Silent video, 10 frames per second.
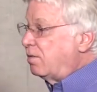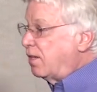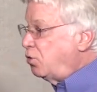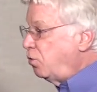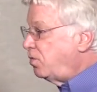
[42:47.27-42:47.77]

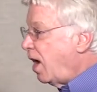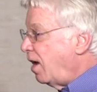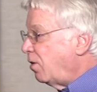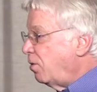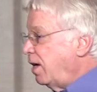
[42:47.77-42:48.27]
that you've
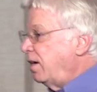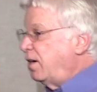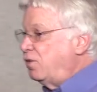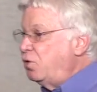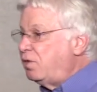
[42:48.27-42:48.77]
tolerated
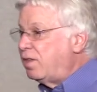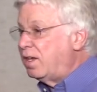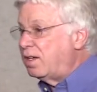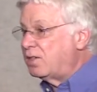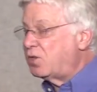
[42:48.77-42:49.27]
and you
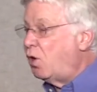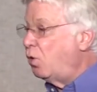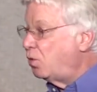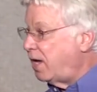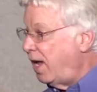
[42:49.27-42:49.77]
think is
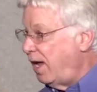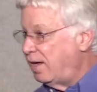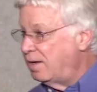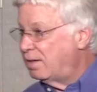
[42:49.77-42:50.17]
okay